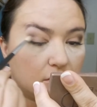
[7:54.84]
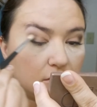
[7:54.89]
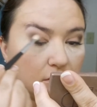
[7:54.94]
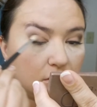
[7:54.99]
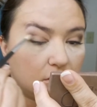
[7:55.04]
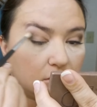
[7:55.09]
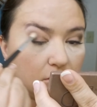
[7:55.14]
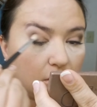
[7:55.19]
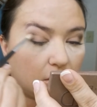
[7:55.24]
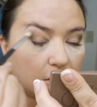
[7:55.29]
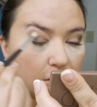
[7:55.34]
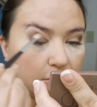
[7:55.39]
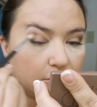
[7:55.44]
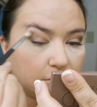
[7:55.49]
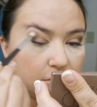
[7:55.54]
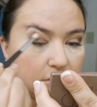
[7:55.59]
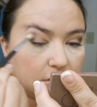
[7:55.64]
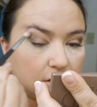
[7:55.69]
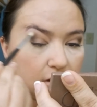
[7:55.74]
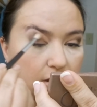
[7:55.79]
do
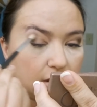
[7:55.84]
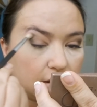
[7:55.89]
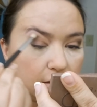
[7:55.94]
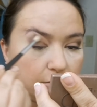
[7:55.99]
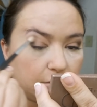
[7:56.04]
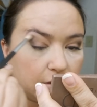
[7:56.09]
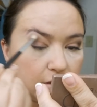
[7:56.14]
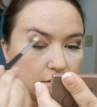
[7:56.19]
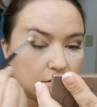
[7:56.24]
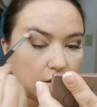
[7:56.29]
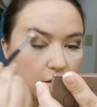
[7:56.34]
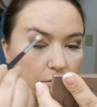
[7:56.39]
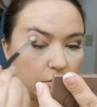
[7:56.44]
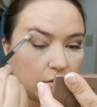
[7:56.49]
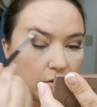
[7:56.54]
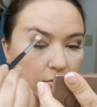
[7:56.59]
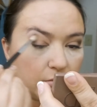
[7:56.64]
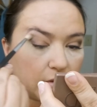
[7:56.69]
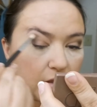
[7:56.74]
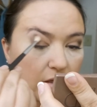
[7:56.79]
arms today because I
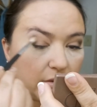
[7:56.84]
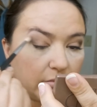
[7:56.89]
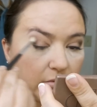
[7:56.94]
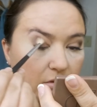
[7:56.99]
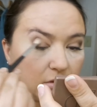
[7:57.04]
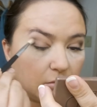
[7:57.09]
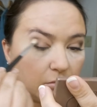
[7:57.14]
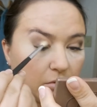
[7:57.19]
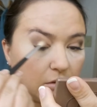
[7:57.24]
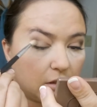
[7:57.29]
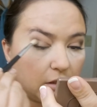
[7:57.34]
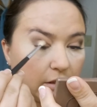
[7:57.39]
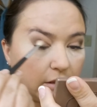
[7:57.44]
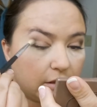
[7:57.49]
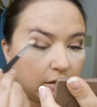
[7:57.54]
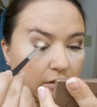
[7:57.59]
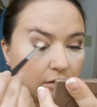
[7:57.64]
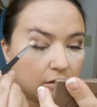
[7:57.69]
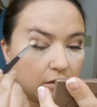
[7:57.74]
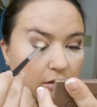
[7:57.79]
wouldn't be able to
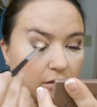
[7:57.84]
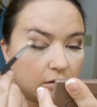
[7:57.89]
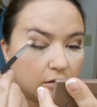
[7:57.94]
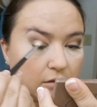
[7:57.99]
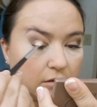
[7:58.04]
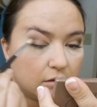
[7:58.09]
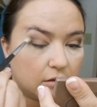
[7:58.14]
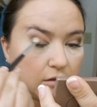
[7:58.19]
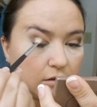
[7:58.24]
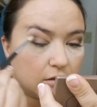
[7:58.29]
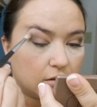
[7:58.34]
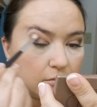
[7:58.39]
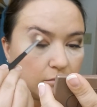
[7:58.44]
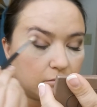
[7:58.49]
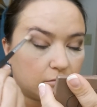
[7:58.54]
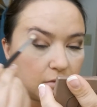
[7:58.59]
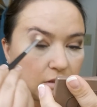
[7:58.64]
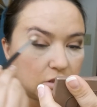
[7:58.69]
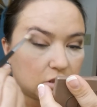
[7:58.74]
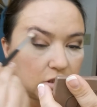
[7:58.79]
blend
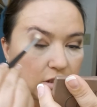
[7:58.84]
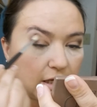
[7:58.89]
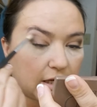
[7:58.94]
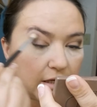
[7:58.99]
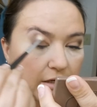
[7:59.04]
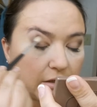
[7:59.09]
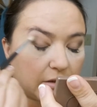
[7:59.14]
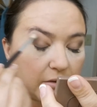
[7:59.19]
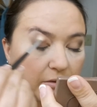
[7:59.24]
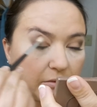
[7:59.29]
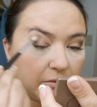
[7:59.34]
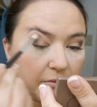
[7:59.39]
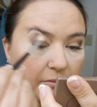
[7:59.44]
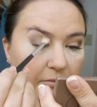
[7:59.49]
my shadow.